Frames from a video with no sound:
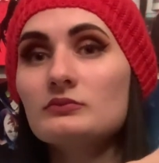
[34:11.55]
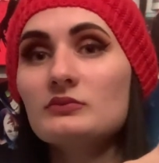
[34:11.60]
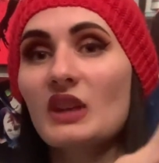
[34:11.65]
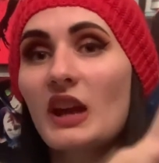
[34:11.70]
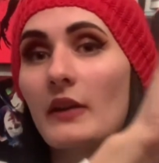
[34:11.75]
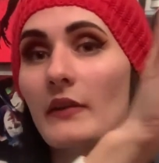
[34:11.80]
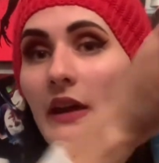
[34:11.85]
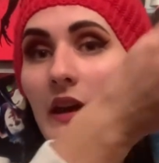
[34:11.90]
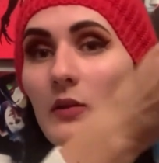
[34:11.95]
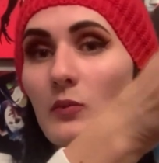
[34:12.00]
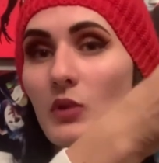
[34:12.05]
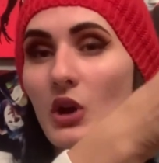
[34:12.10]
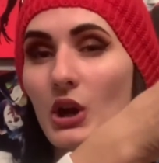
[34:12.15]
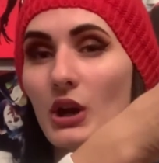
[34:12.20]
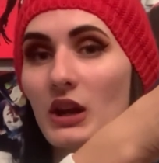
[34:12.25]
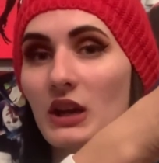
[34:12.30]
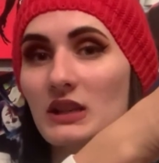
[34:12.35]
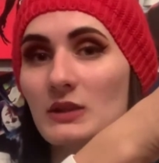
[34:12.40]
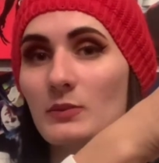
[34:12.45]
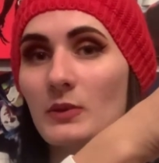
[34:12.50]
have out-of-body
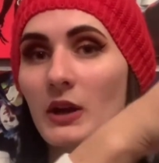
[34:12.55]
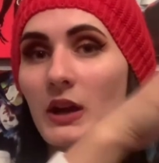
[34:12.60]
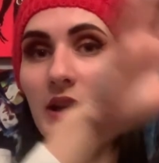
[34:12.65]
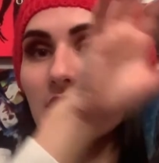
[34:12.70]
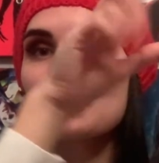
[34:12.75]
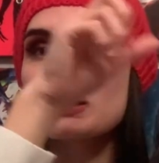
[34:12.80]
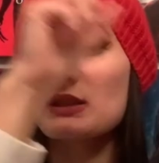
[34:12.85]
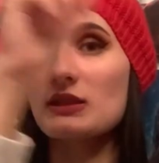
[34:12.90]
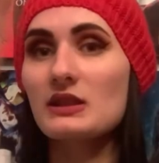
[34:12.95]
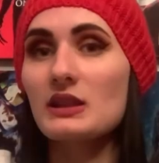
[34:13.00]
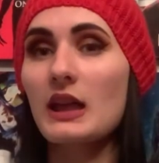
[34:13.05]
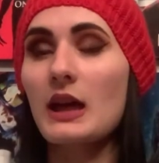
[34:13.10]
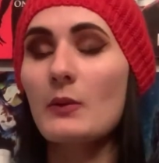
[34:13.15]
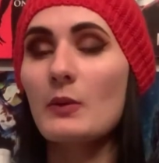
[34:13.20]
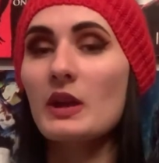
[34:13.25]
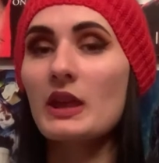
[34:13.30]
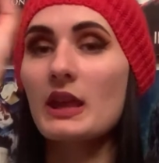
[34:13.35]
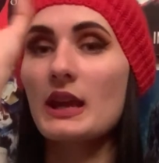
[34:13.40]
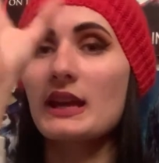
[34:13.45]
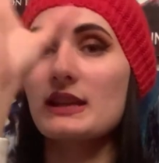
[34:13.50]
experiences, so that
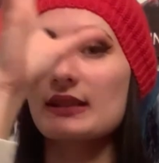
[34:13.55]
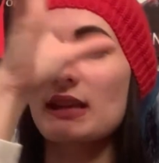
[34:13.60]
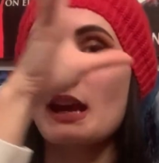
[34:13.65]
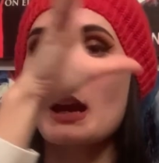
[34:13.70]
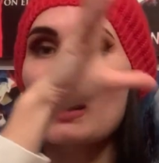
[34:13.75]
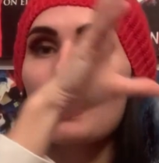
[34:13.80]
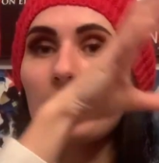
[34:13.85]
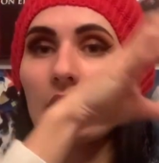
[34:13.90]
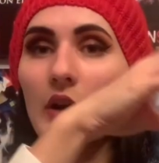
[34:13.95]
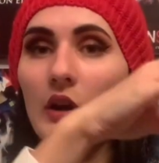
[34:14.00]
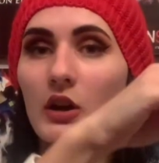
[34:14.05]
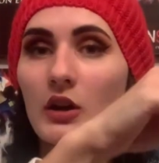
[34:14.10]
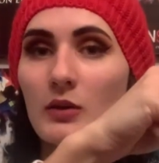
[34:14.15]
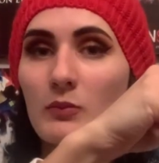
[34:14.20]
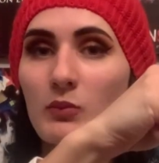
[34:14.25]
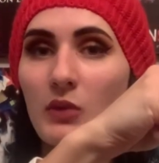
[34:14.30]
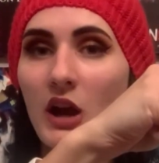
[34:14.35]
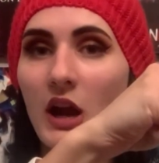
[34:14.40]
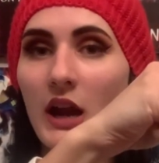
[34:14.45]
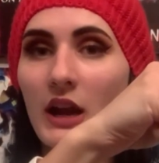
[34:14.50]
way they could take over her
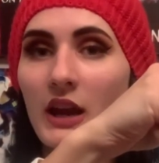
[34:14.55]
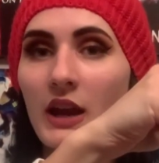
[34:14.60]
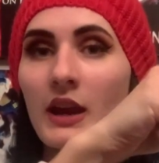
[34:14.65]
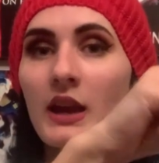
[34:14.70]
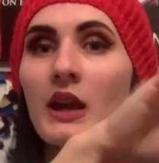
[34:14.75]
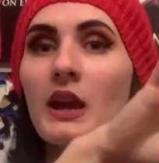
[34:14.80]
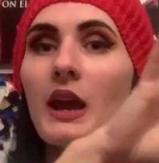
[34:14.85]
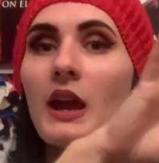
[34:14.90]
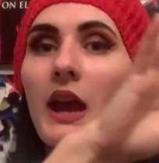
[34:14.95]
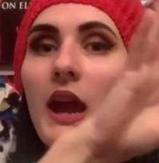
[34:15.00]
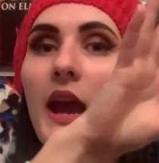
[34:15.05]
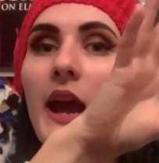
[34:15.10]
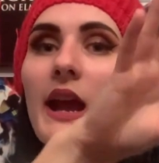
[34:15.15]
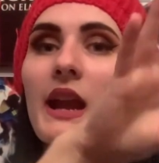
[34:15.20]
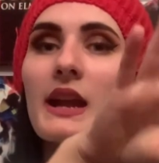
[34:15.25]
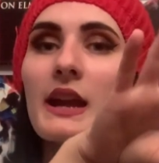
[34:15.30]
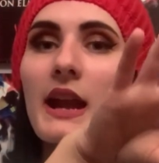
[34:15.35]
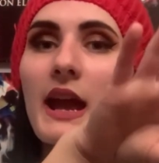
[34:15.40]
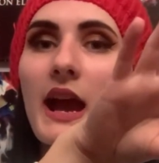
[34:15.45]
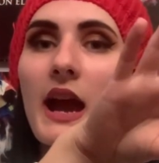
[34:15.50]
body,
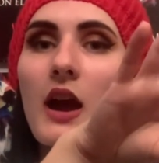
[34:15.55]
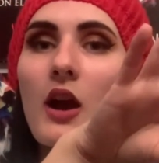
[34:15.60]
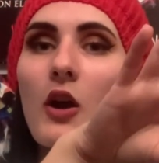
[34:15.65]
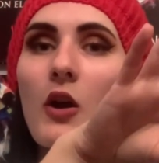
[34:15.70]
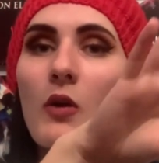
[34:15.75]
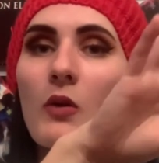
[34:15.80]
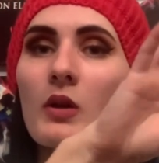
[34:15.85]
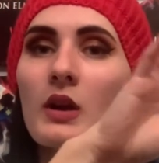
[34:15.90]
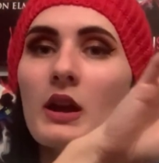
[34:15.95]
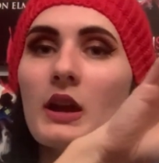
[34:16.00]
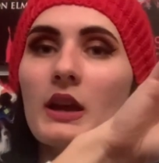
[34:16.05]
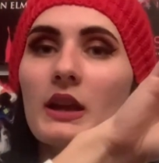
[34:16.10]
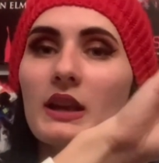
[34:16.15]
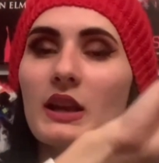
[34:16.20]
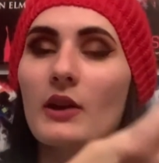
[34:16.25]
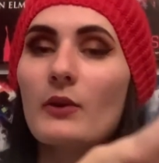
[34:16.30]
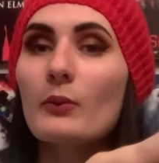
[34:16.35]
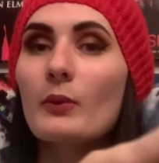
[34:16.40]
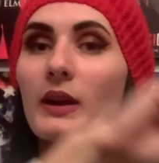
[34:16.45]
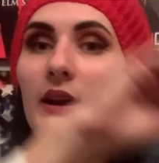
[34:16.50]
and now
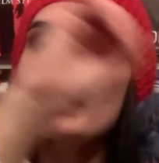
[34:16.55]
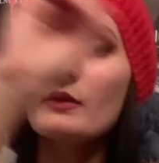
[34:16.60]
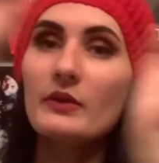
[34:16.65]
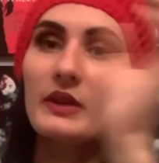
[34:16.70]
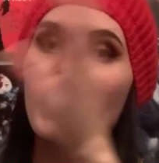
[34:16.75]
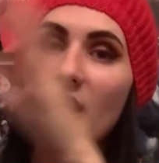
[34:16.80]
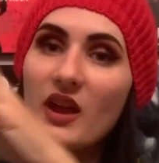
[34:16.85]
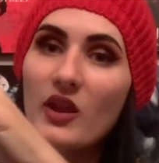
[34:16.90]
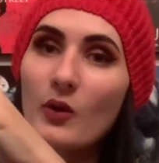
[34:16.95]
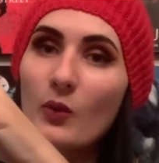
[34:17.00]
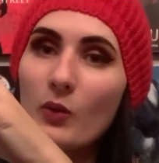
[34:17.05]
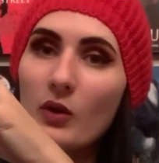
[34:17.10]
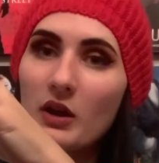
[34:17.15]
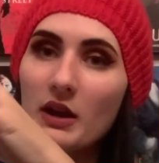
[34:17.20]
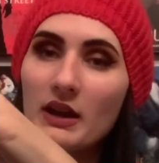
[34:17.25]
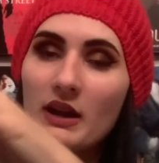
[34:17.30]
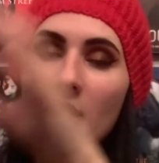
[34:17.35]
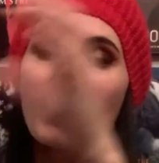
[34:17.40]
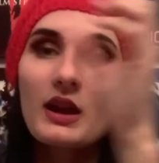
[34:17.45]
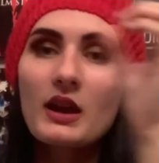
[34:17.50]
get rid of the other
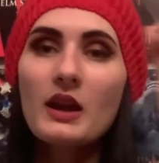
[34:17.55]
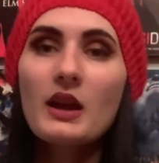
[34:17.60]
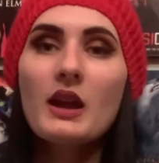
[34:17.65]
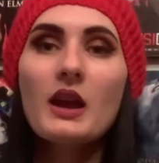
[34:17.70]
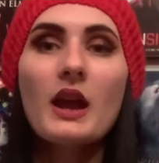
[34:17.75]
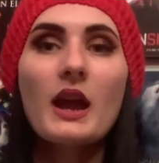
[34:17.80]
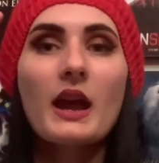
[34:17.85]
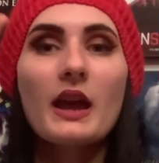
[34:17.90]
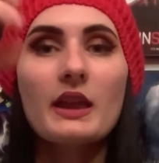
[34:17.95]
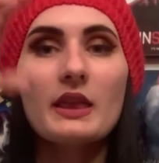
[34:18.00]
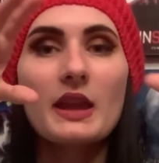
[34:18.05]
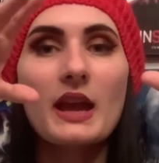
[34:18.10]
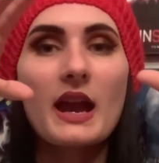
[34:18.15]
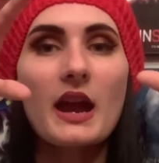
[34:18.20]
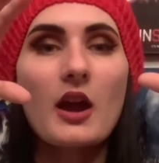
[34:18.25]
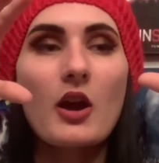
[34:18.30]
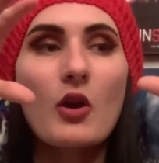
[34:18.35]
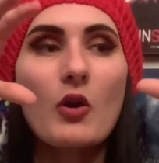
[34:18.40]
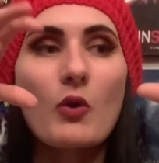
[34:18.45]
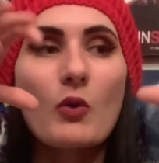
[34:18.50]
one, and
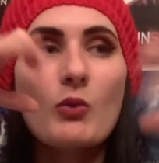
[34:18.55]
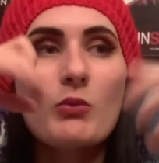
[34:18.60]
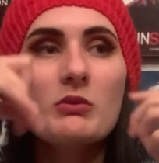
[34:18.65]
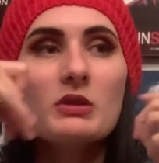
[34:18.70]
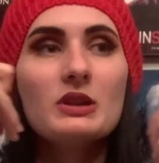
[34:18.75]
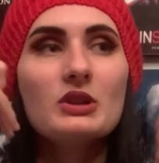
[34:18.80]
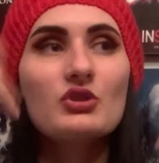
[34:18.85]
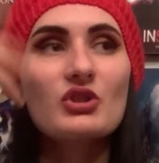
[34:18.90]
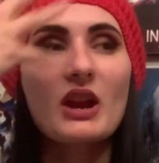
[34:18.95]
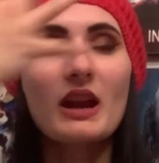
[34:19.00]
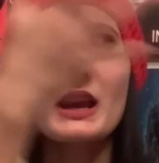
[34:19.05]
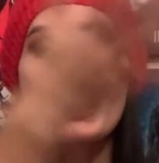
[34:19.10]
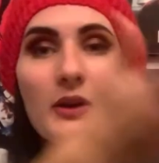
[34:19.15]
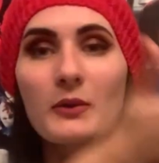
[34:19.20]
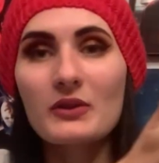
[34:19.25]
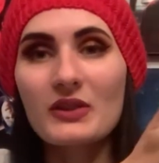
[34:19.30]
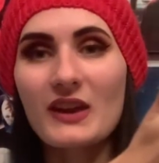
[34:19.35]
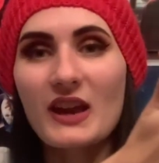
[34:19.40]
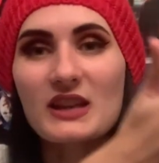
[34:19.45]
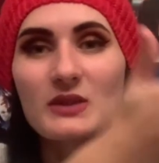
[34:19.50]
now try to get
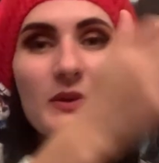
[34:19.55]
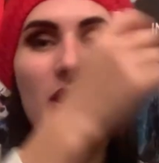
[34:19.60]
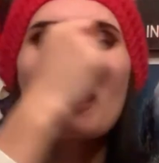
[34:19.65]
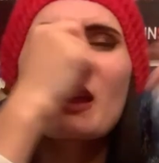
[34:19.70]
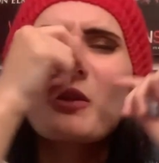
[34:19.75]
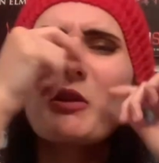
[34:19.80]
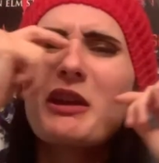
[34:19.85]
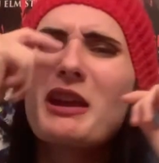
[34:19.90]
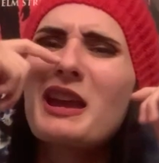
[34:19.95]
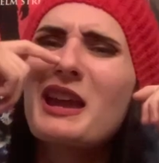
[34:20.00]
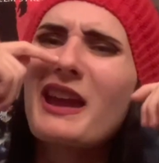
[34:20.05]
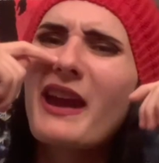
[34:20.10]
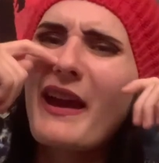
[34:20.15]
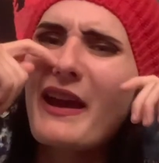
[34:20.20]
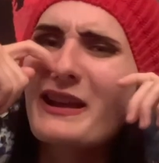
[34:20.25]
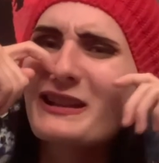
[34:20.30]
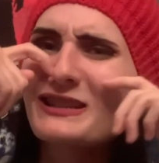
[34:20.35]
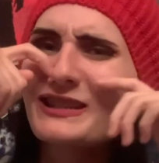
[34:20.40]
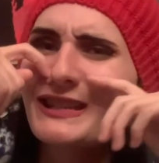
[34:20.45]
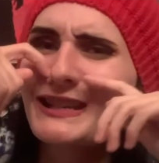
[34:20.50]
with the husband.
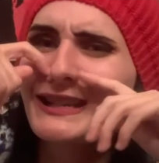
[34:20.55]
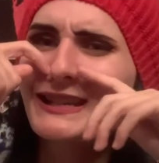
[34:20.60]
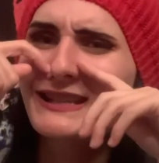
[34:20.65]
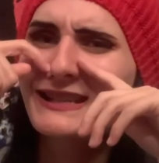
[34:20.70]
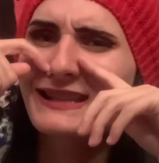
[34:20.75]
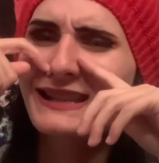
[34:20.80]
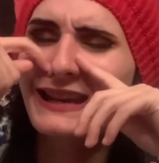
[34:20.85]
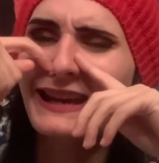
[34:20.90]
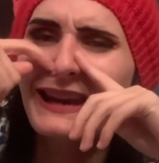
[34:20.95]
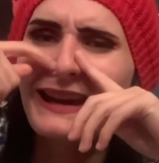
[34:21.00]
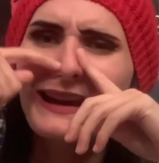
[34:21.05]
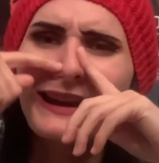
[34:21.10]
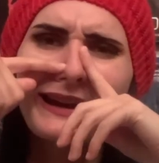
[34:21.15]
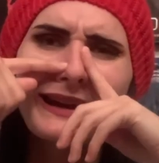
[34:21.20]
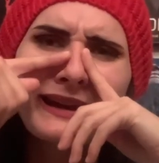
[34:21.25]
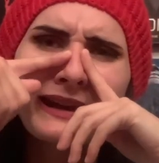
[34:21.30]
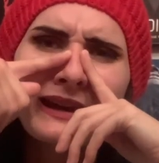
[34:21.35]
It's just like,